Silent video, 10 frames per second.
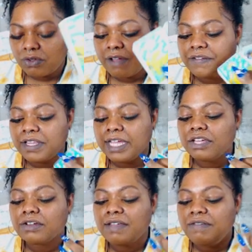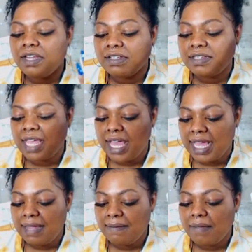I feel like you're giving a
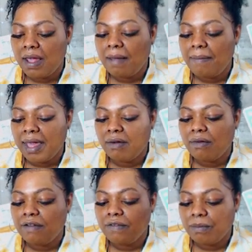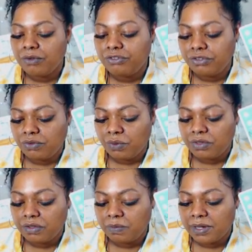tame amount of emotion
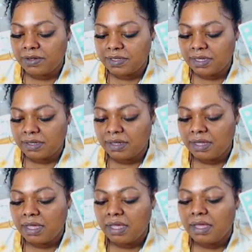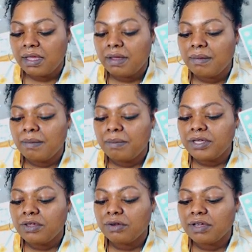toward this person,
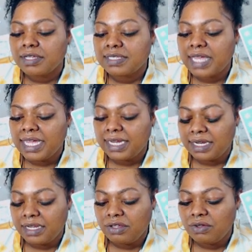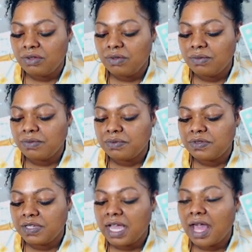but you're excited and you
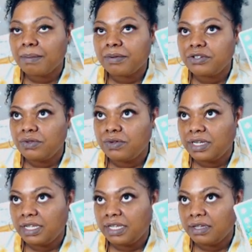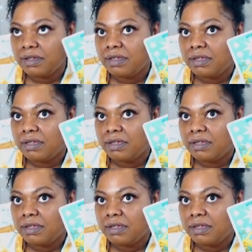see an opportunity here.